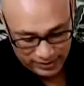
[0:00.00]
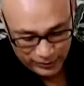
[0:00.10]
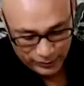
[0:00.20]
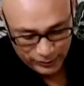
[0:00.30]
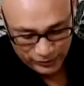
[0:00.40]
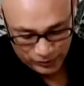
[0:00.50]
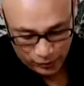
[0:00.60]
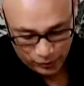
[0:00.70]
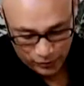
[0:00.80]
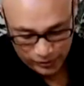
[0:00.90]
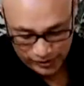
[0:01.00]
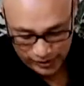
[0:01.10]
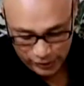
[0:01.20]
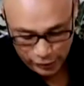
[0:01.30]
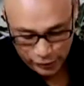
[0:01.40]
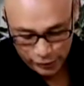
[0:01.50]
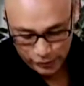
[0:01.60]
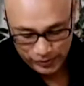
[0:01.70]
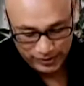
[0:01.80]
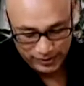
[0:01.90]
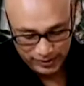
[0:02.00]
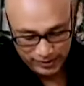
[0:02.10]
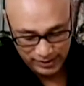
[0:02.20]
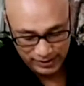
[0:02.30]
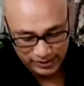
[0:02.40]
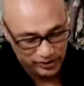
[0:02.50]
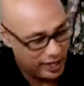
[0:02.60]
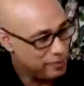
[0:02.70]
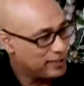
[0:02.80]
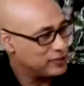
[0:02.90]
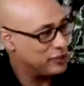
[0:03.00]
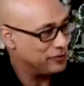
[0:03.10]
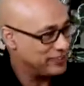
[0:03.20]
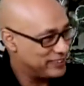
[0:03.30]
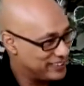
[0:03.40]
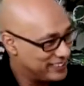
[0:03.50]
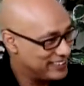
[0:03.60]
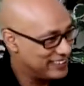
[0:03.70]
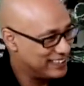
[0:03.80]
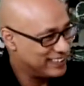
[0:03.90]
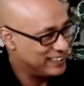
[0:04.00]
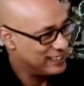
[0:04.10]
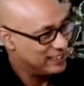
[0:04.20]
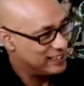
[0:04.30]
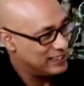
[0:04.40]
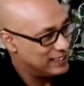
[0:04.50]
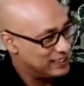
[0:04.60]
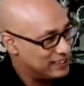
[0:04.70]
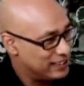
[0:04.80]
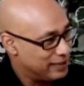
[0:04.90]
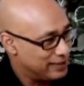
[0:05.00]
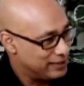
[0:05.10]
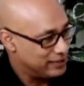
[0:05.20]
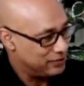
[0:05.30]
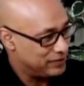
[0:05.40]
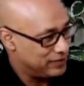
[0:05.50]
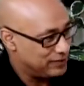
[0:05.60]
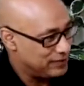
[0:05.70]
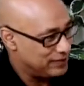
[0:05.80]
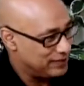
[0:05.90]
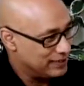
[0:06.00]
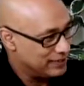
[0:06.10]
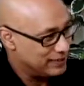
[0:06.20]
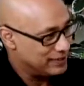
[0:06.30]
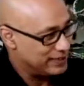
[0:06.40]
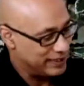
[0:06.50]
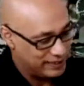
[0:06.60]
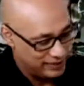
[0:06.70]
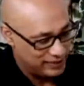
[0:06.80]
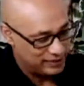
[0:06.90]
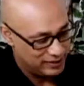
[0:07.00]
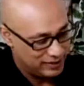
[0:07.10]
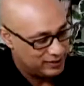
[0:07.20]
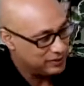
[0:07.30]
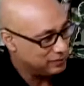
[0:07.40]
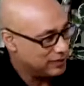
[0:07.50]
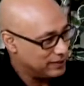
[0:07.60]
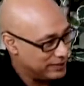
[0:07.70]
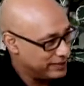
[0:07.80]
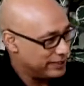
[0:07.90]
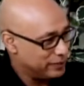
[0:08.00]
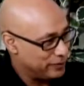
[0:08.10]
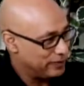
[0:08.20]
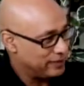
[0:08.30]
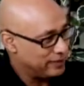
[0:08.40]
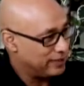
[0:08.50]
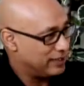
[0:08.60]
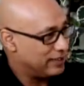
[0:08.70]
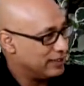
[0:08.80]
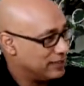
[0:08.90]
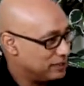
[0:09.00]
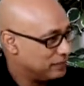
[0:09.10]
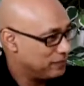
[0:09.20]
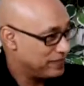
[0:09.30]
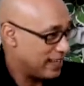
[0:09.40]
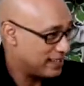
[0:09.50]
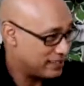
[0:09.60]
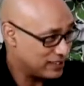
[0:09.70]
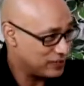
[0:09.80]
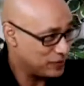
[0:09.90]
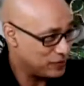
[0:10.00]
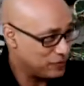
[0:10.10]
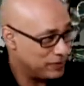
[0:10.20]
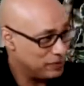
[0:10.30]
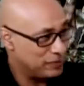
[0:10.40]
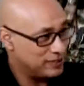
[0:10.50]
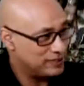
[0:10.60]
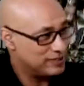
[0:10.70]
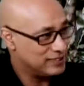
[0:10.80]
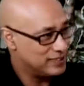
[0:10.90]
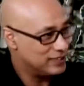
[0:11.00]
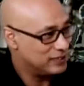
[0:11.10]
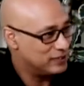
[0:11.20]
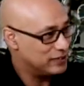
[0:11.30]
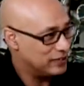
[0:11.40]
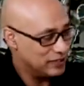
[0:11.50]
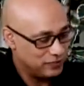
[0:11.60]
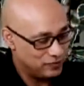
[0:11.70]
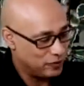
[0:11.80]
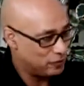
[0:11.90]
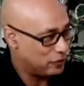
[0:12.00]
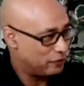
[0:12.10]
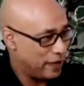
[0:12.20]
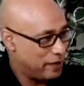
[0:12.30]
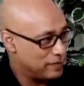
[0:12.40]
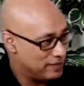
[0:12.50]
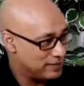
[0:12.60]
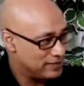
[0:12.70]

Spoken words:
who's opposing his rule was the tribal chiefs. The tribal chiefs, they customarily they were taking taxes from the people, you know, in a form of payment.